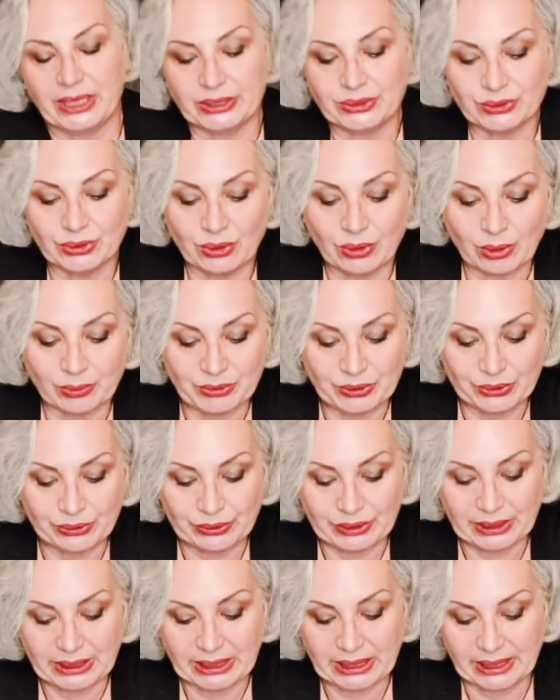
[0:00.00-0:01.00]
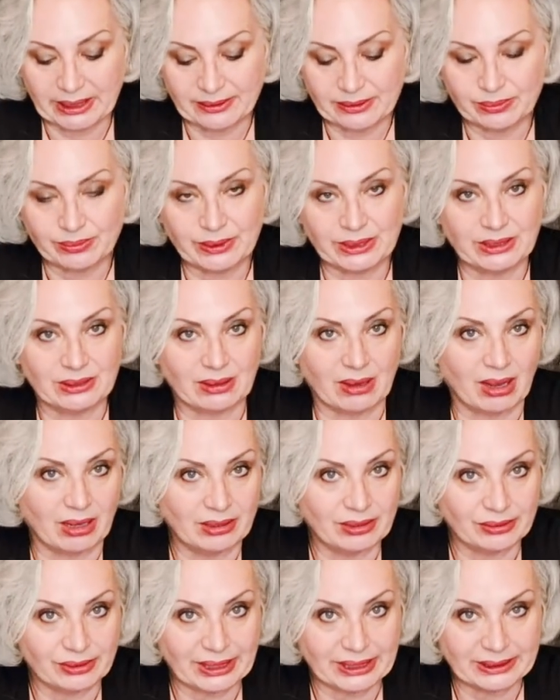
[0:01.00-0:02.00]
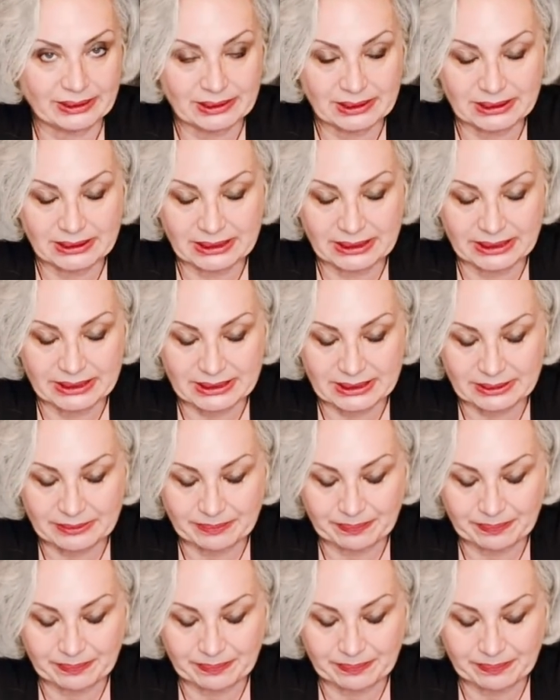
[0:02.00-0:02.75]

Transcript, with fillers: to communicate with other entities,